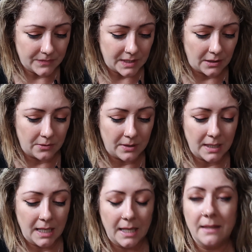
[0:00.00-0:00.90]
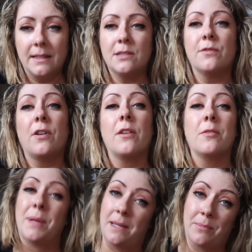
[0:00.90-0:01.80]
so these are for
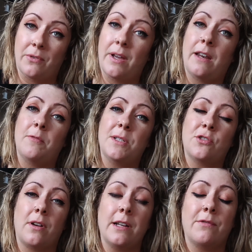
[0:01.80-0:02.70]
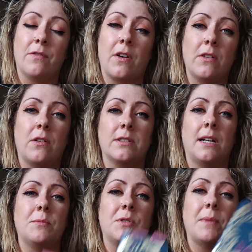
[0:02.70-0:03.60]
other people, and I've been trying for a very long
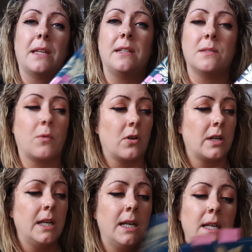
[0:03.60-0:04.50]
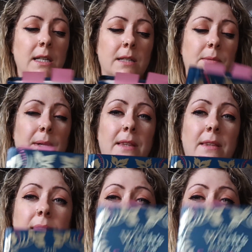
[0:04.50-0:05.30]
time to make these work. But